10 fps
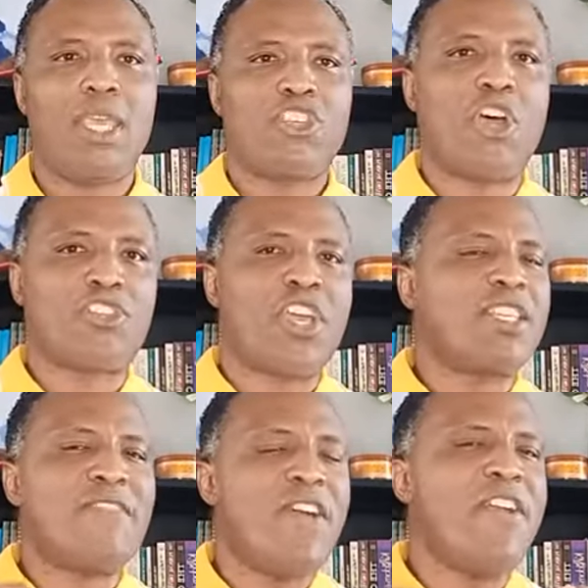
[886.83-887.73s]
So, so
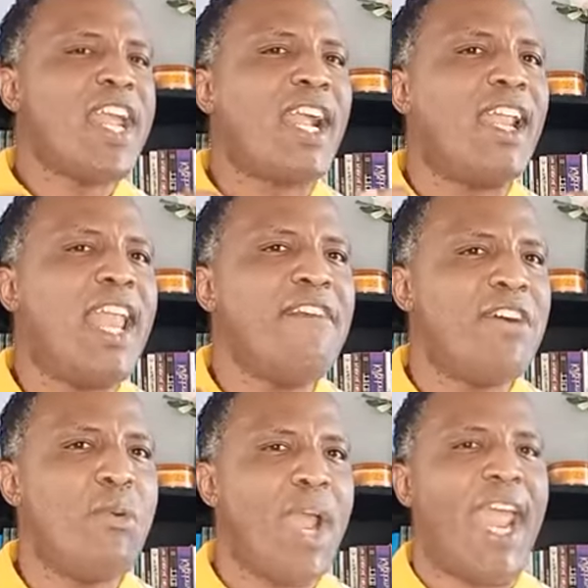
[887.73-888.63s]
it's a very
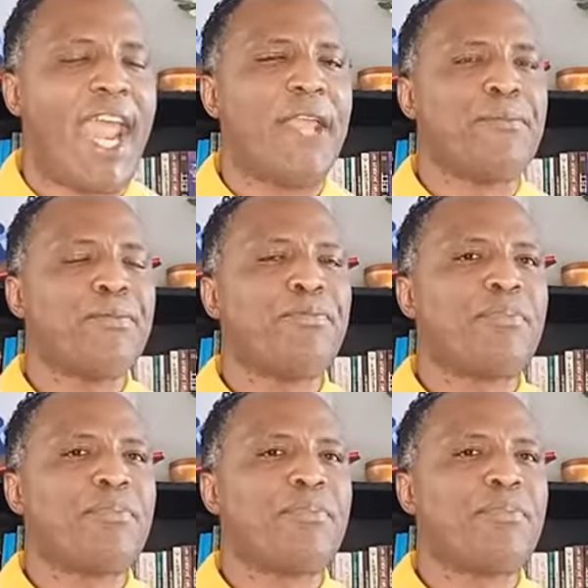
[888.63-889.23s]
clever way